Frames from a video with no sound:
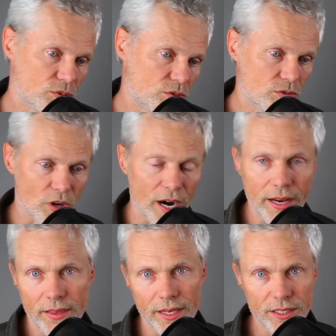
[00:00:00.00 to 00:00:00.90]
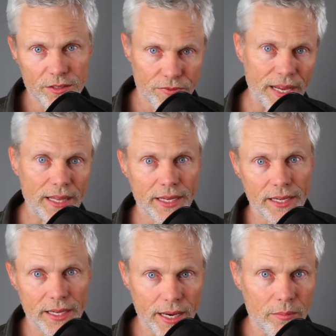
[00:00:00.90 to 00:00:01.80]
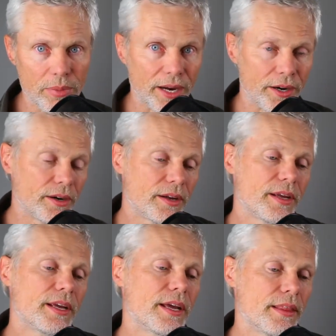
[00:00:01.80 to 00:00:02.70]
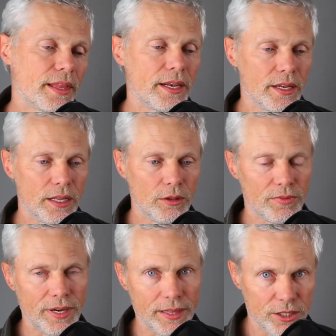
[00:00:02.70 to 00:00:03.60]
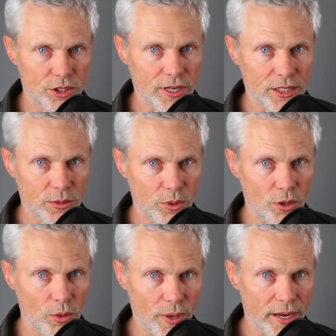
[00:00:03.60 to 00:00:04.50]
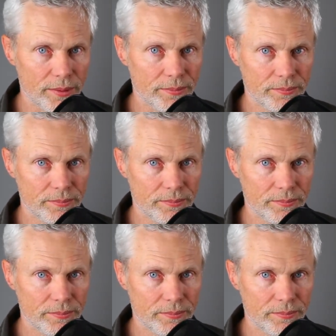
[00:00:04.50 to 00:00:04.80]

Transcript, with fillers: trying things, failing, getting better, and then you'll find the stress will go away.